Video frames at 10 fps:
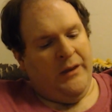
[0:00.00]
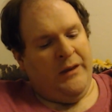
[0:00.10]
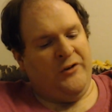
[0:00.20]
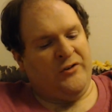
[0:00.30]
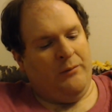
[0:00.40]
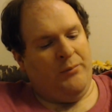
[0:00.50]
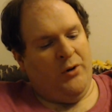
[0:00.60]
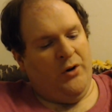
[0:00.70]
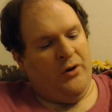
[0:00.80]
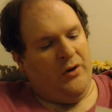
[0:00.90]
He shall
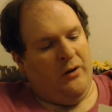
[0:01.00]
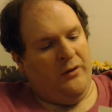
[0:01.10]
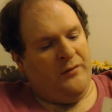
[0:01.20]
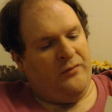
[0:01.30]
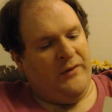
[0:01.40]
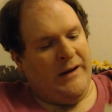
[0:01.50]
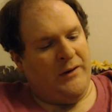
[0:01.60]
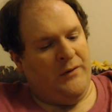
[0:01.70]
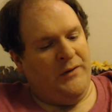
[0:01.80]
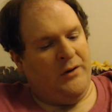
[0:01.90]
burn all the fat
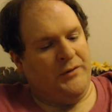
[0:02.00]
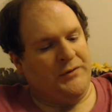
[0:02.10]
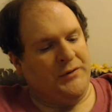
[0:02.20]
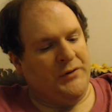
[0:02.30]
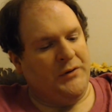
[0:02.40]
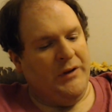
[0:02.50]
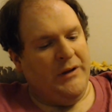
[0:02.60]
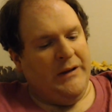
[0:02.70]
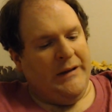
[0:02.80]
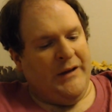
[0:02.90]
on the altar
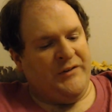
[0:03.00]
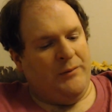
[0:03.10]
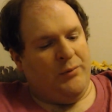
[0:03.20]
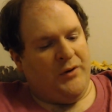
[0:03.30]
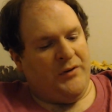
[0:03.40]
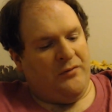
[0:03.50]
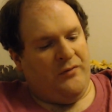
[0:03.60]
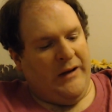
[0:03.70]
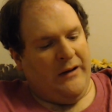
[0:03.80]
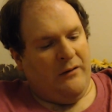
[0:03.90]
as he burned the
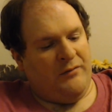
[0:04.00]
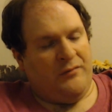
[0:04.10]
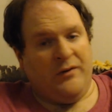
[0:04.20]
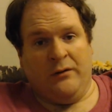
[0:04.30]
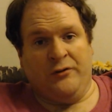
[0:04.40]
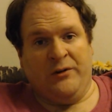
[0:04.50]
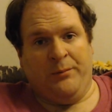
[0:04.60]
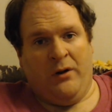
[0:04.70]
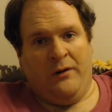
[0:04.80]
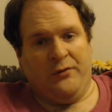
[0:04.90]
fat of the fellowship
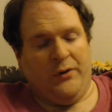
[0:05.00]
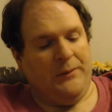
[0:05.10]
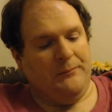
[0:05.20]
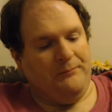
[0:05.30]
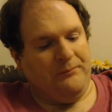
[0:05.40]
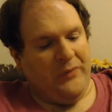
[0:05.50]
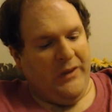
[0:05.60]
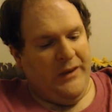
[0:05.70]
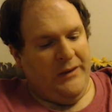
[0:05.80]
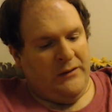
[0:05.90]
offering.
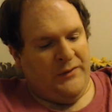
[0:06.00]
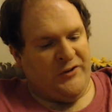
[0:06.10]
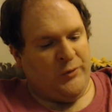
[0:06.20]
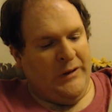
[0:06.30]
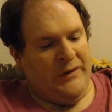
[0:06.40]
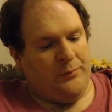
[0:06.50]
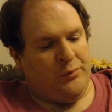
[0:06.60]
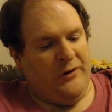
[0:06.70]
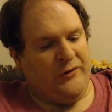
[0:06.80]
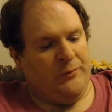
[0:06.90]
In this way the
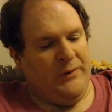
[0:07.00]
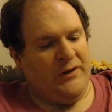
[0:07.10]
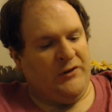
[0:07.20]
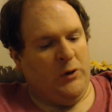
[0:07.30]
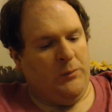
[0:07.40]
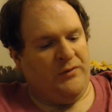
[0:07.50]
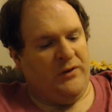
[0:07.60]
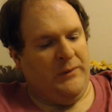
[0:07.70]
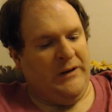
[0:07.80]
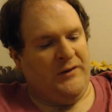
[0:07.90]
priest will make atonement for
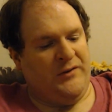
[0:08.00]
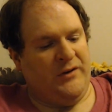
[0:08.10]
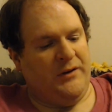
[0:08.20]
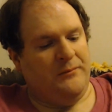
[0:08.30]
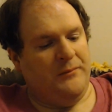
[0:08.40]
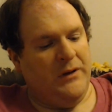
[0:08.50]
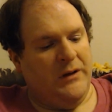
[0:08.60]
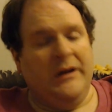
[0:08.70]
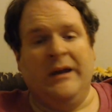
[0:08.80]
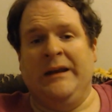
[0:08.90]
the man's sin,
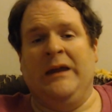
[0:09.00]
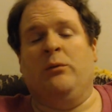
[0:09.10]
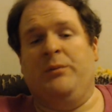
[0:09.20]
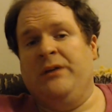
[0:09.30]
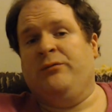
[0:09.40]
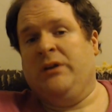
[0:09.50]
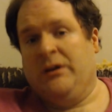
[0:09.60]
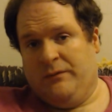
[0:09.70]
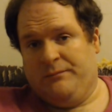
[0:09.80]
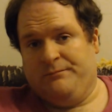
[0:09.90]
and he will be forgiven.